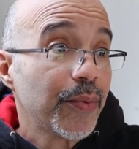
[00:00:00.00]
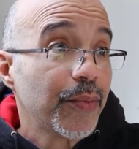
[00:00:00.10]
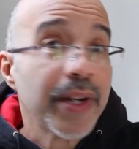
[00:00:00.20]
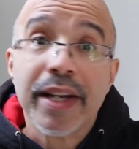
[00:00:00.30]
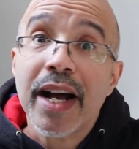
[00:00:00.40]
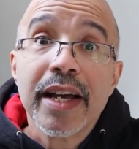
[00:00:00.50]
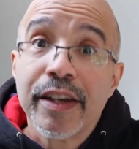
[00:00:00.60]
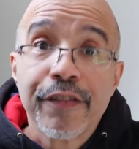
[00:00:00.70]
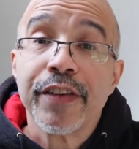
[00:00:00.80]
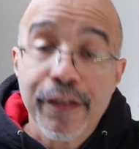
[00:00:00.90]
When God,
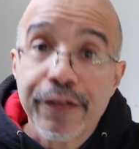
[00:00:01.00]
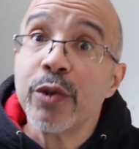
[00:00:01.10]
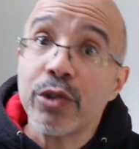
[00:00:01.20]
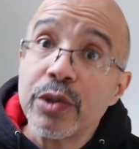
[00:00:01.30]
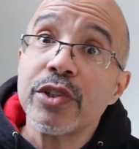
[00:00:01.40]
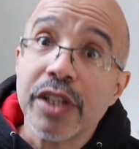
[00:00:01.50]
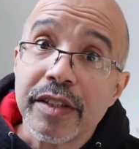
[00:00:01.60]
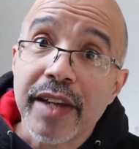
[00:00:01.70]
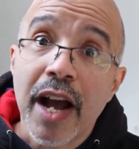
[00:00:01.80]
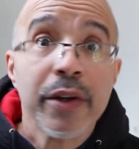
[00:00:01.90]
if you do
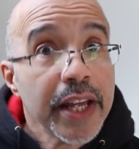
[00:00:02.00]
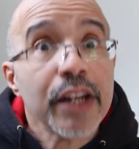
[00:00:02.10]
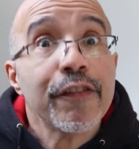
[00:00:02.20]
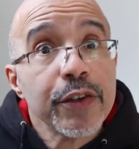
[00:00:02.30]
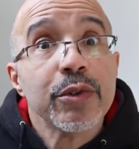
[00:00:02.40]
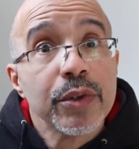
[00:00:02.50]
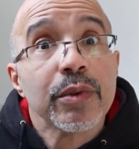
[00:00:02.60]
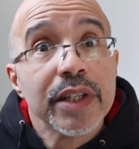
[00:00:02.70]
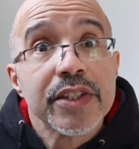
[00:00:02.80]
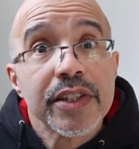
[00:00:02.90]
sit down and if you do
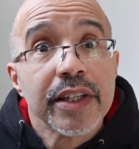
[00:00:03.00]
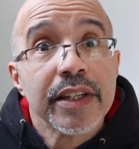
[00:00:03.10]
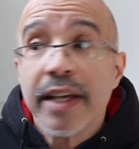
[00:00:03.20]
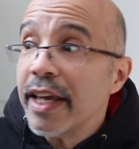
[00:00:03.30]
listen,